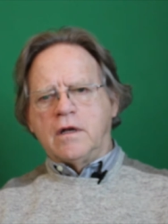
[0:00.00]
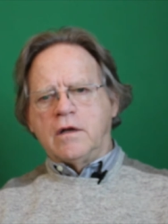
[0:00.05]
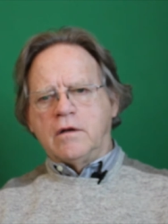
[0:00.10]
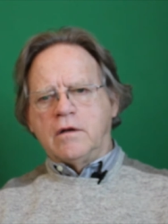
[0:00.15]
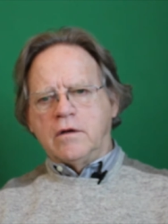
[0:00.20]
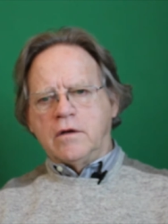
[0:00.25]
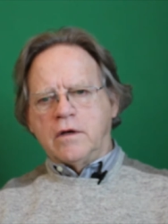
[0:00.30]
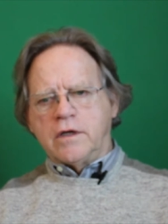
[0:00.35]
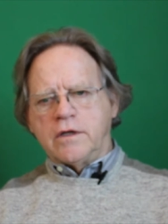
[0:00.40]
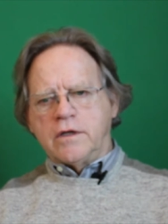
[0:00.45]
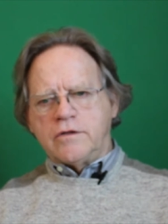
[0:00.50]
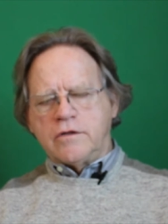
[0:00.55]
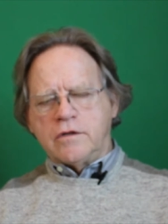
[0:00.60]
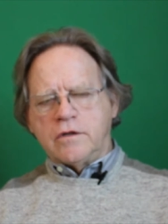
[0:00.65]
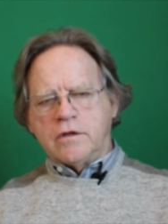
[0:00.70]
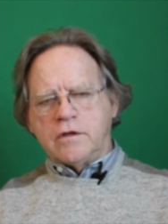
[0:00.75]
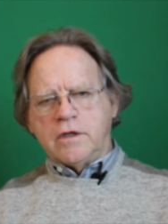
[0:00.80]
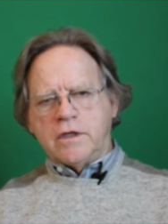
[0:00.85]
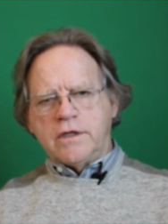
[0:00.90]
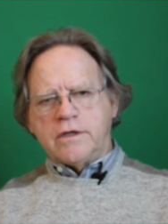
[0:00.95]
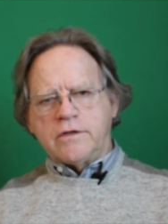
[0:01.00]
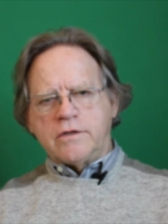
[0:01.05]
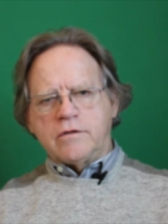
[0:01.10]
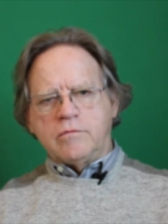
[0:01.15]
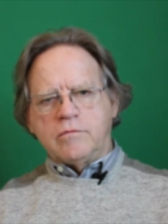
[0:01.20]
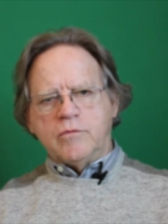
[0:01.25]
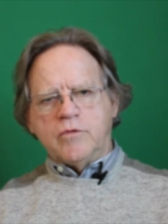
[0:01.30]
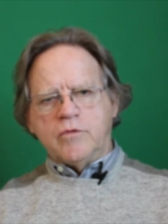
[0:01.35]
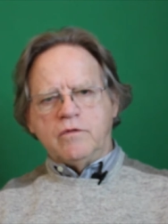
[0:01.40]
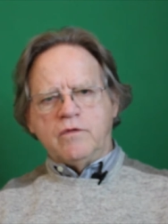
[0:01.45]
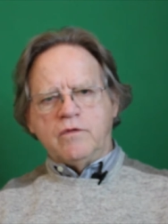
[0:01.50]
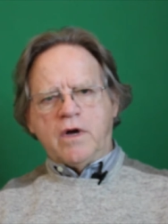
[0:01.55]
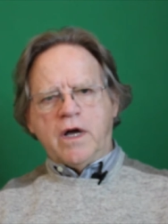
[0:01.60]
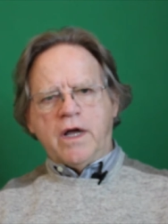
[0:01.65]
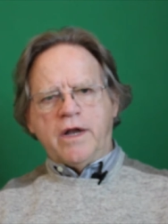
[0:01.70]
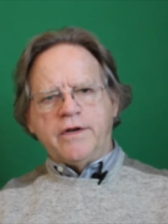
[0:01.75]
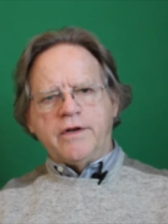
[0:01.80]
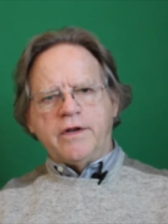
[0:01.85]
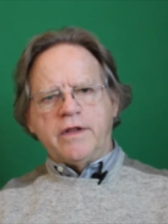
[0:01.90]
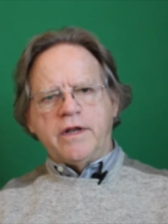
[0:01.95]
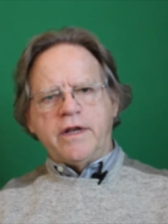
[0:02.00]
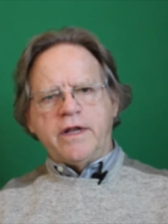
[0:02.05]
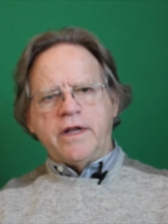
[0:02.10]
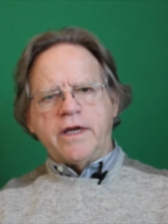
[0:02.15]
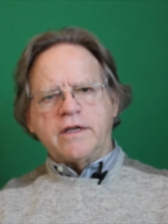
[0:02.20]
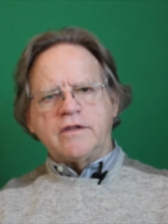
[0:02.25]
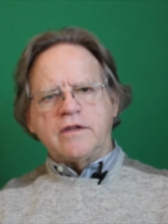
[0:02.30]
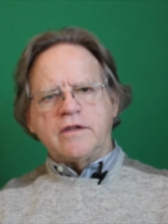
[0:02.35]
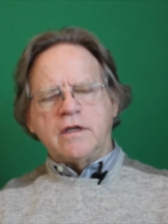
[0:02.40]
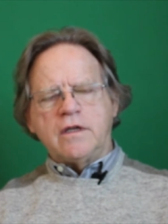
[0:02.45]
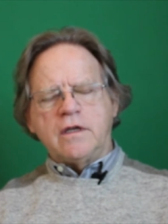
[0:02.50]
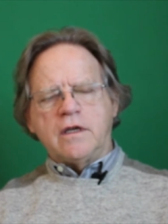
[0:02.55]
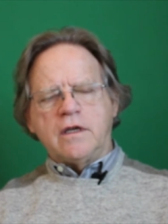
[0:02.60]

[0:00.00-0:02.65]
Look at your list, move on to the next thing.